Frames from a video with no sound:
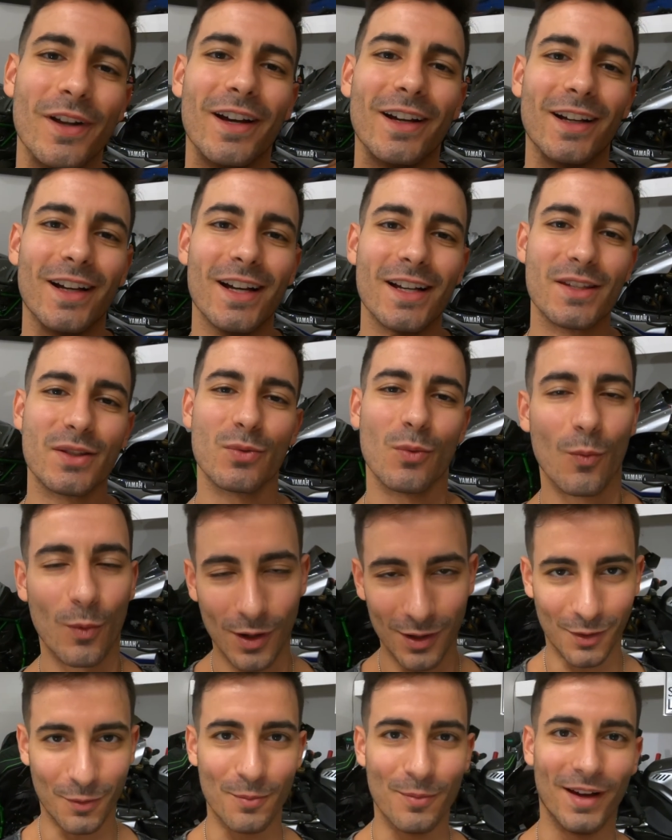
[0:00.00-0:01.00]
guys,
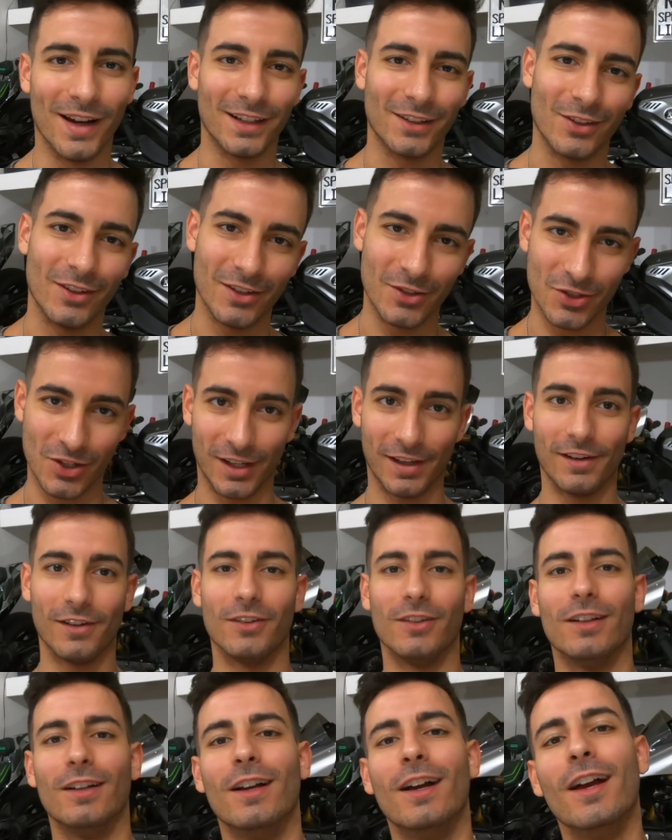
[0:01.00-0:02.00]
welcome back to the
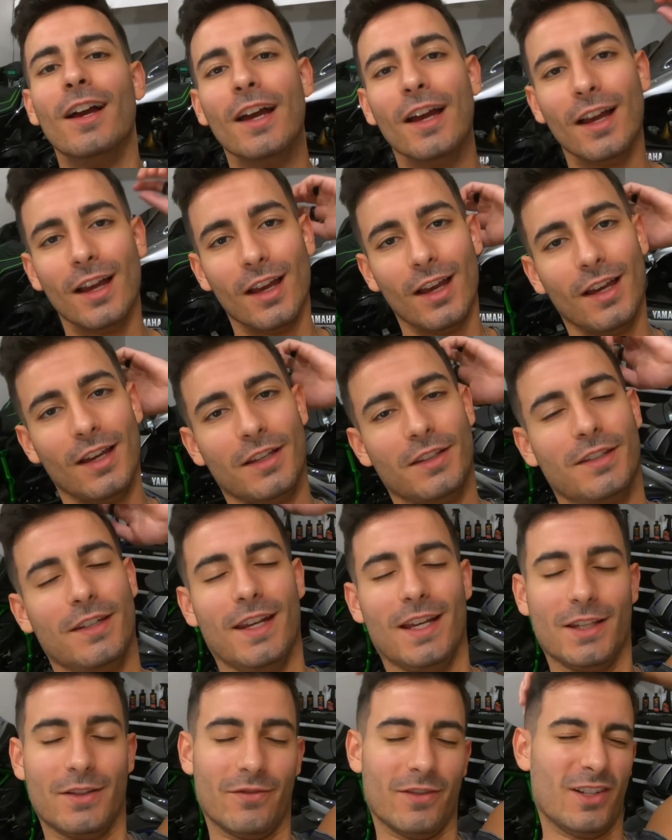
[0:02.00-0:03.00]
channel.
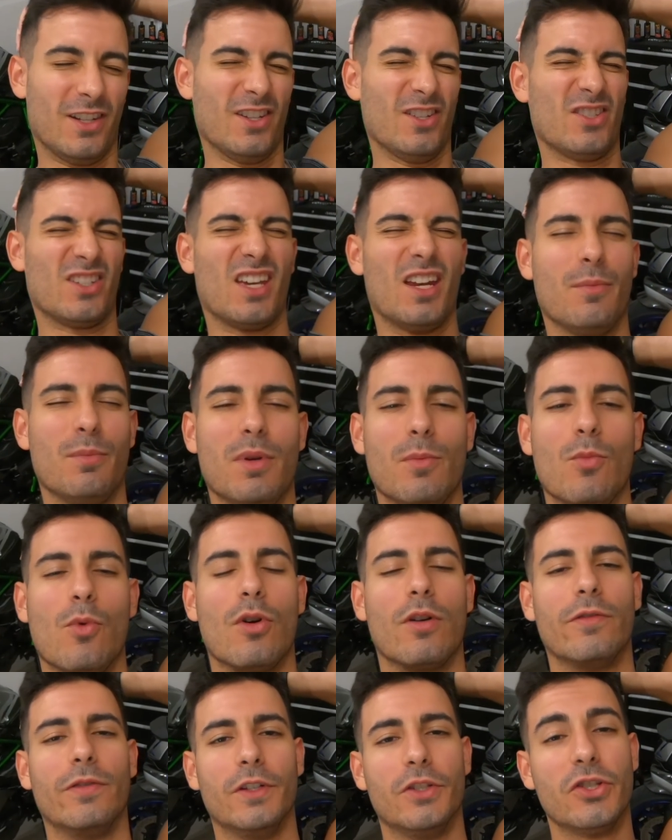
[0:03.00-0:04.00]
Today's video is going to be more
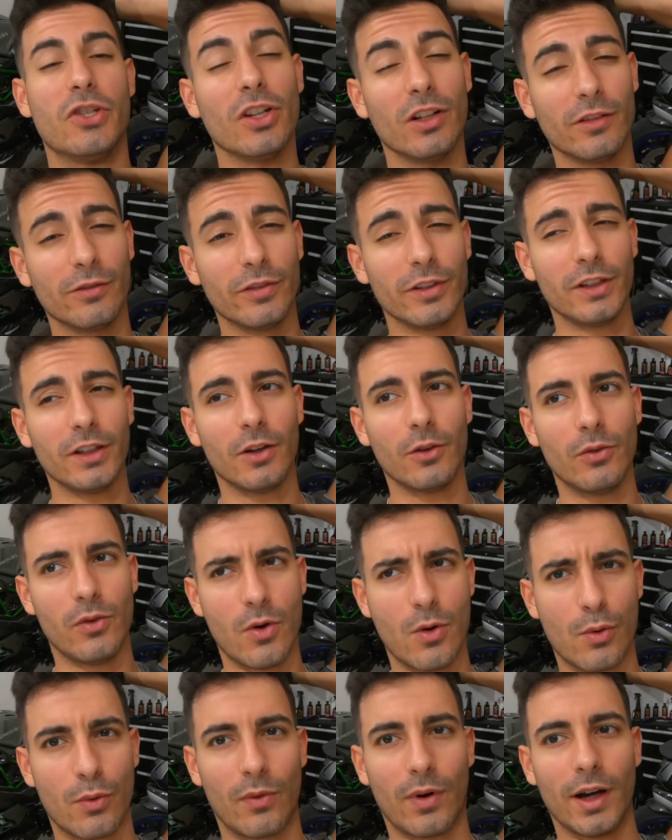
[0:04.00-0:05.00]
of a chill video,
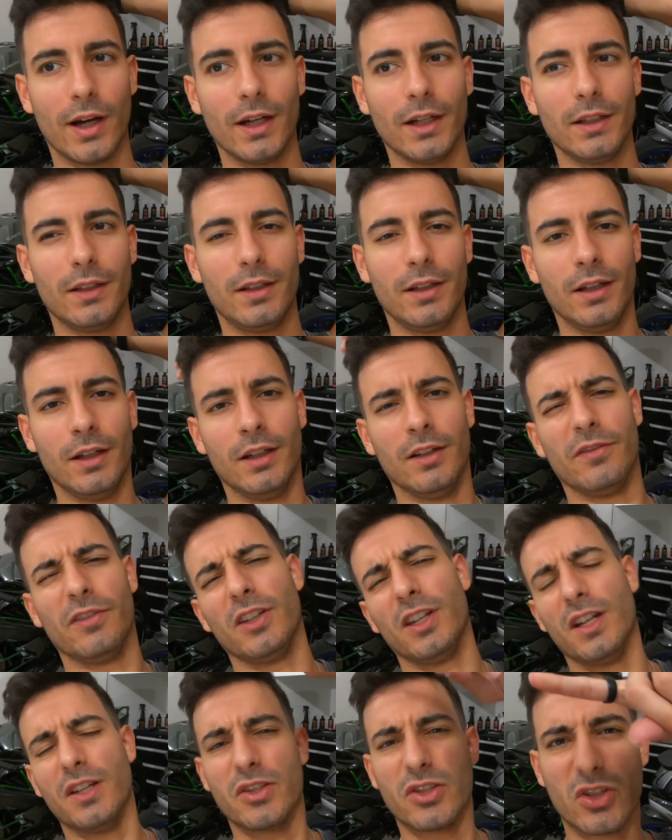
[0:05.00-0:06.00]
no ride. If you
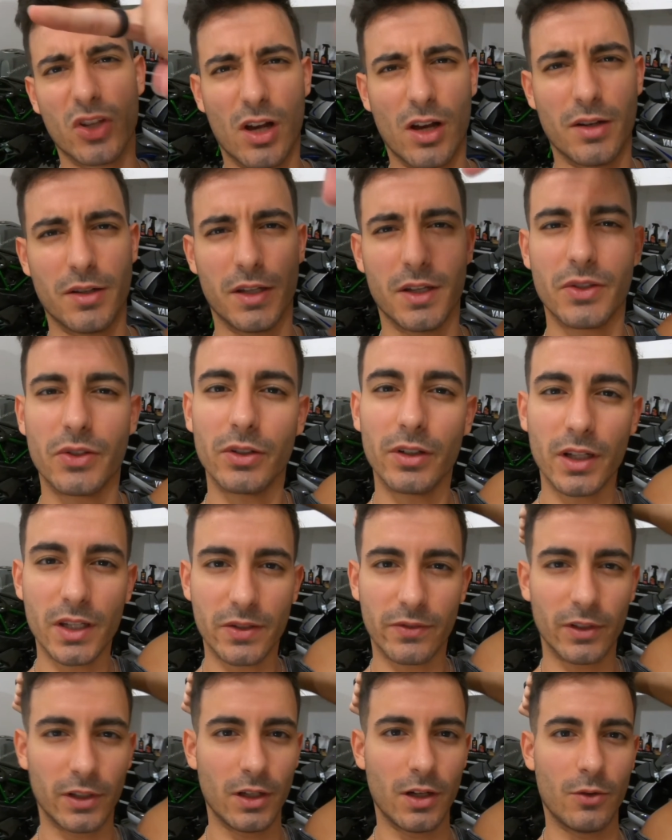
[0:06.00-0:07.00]
guys saw in yesterday's
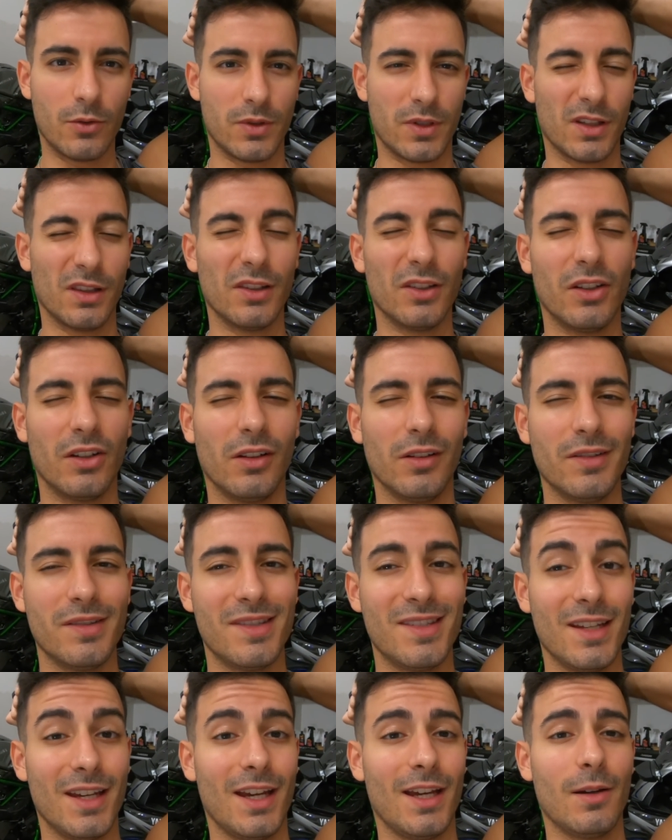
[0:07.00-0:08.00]
video, it was a little
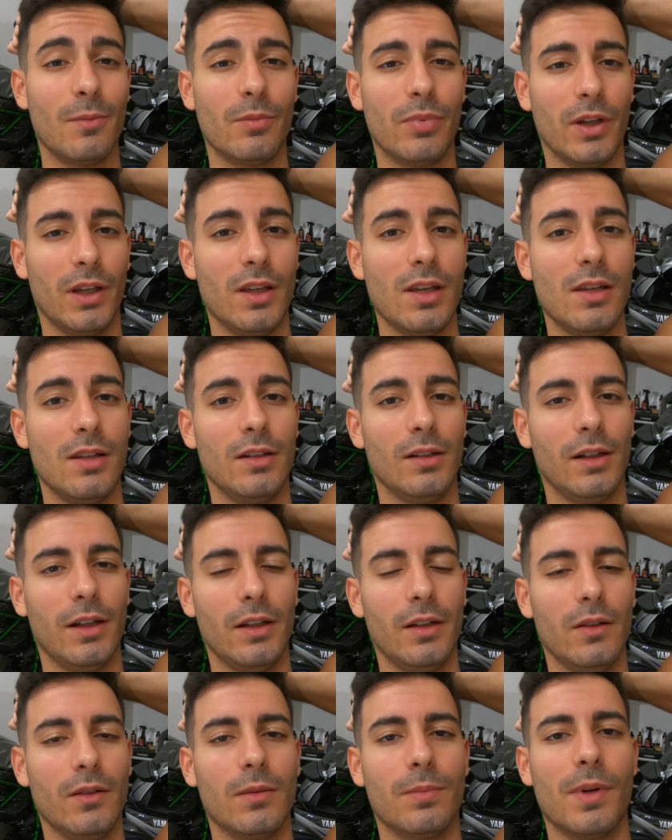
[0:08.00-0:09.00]
damp and it
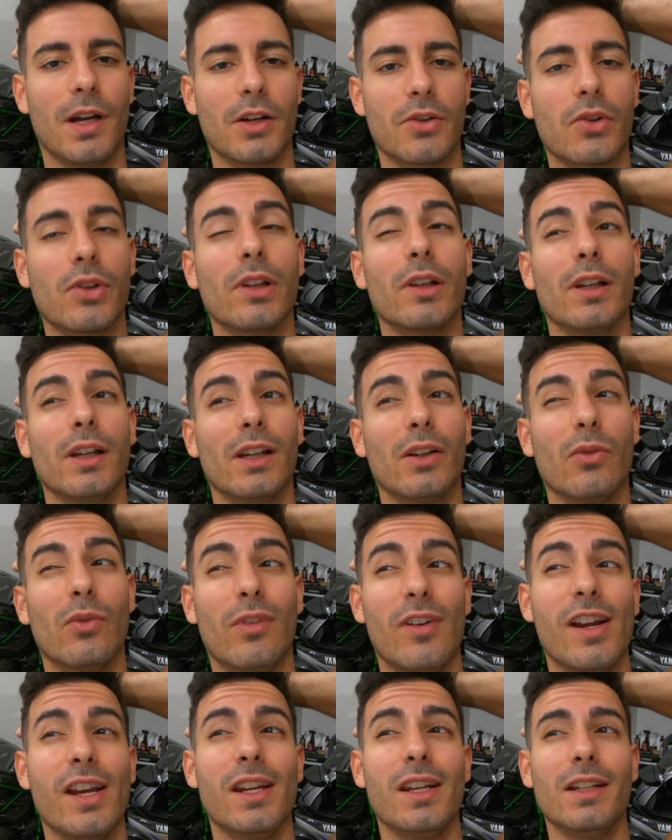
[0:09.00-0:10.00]
ended up actually like
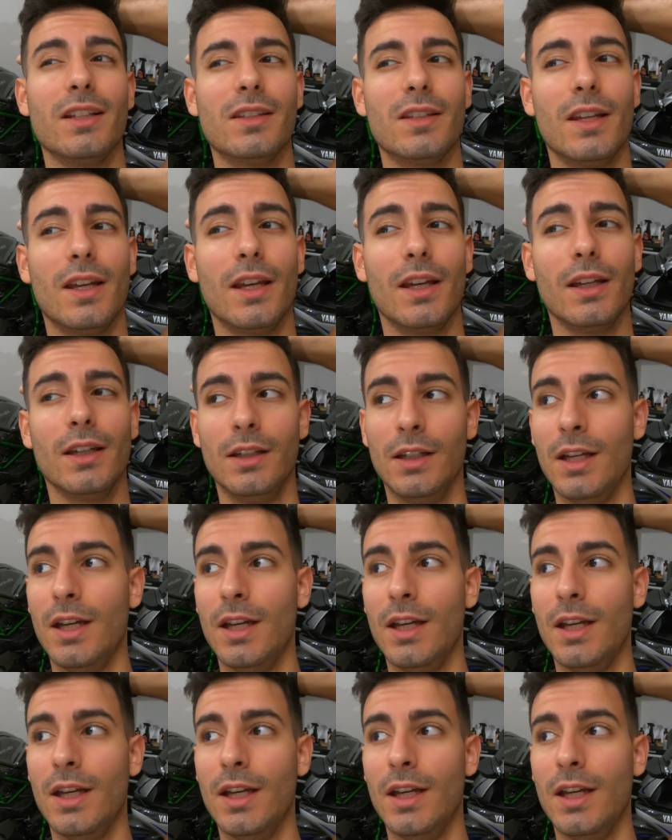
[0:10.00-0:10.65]
raining today.